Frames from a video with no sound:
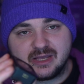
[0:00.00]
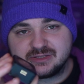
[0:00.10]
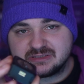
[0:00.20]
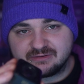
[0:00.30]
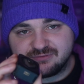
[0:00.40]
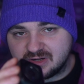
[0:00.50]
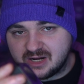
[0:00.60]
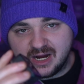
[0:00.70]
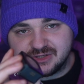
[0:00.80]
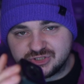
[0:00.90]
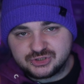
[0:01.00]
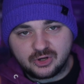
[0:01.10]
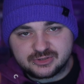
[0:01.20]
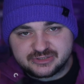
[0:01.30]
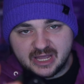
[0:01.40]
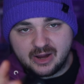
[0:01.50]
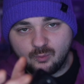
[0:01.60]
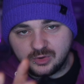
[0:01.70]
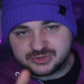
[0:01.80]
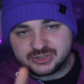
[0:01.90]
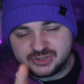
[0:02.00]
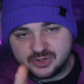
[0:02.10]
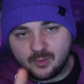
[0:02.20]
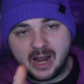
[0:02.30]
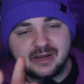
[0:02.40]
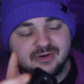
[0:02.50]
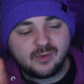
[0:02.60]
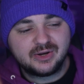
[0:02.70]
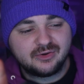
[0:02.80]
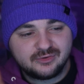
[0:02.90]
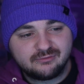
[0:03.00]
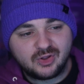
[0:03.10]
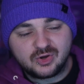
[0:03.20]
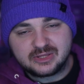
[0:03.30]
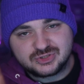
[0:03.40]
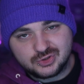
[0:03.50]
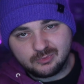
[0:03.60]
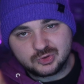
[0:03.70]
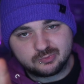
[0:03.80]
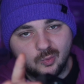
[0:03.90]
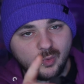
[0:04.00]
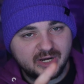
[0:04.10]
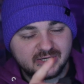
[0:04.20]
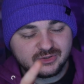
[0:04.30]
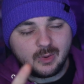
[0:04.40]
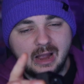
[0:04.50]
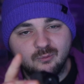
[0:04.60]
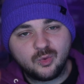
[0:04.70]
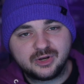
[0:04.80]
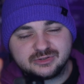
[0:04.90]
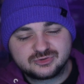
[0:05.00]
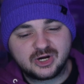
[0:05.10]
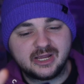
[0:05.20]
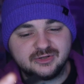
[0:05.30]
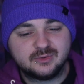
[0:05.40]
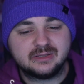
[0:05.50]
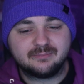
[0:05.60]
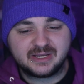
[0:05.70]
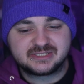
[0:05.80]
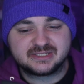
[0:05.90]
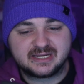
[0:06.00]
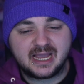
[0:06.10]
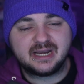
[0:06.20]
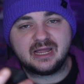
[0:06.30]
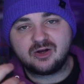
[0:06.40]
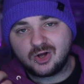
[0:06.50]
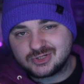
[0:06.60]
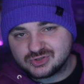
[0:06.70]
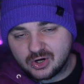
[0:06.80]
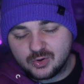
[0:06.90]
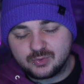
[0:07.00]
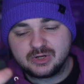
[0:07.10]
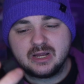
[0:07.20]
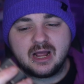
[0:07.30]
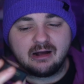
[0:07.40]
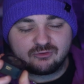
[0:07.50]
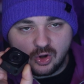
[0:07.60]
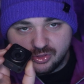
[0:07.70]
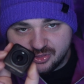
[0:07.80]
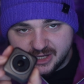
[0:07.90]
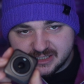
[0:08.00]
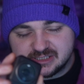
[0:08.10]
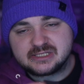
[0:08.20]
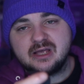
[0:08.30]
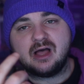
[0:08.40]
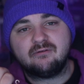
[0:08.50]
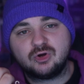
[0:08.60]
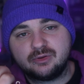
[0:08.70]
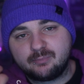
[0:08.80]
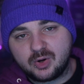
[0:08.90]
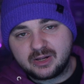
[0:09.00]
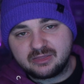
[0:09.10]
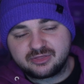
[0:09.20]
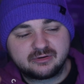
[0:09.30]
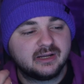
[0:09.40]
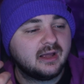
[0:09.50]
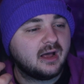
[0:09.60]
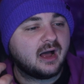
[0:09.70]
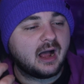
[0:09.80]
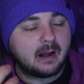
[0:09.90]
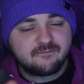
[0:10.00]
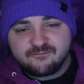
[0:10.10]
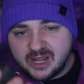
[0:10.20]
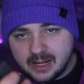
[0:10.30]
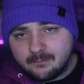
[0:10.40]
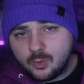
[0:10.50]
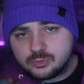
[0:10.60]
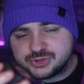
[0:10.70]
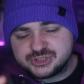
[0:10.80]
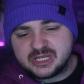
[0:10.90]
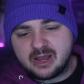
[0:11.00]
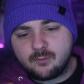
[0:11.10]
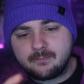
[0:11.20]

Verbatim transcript: different kind of shots that I want to do. I know I don't do vlogging too much, but when I do, I want to try and do it the best as I can. I got a drone. I've got this. I've got the Pocket 3. I think I'm all set with